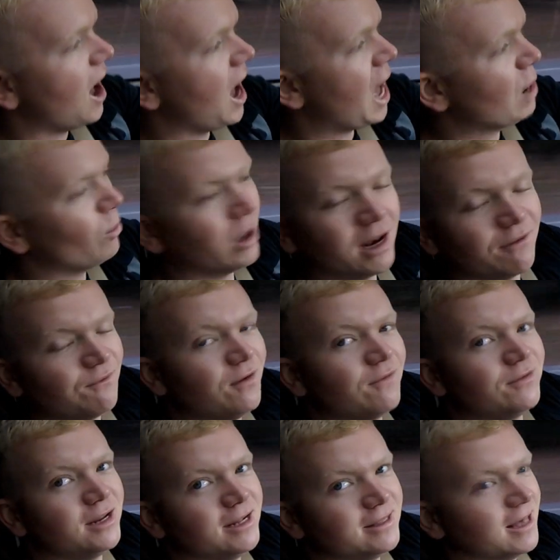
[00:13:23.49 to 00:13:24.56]
I waited
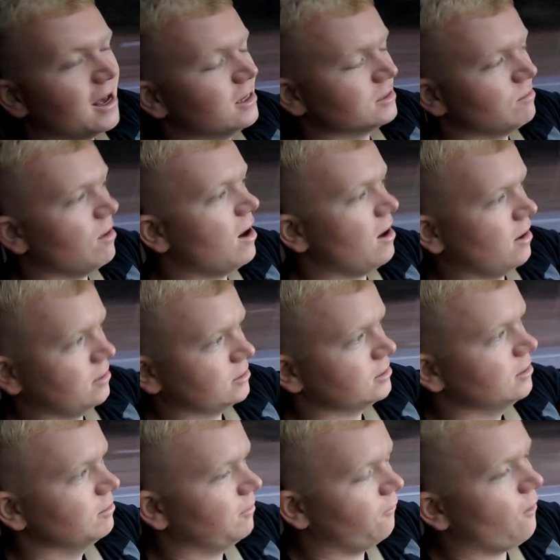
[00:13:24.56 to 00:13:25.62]
15,000 miles
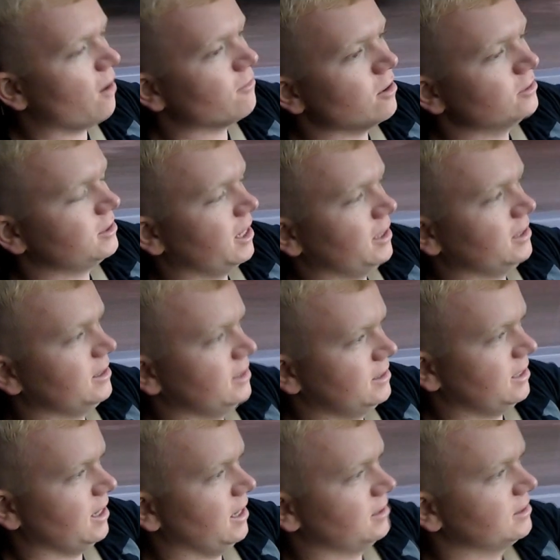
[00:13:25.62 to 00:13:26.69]
before I rotated these
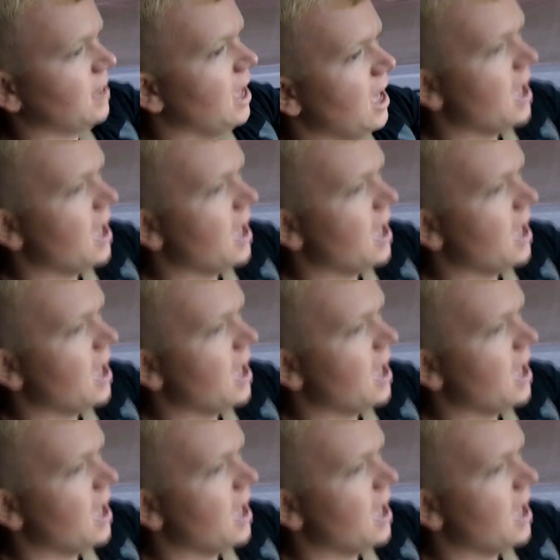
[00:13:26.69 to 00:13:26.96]
things,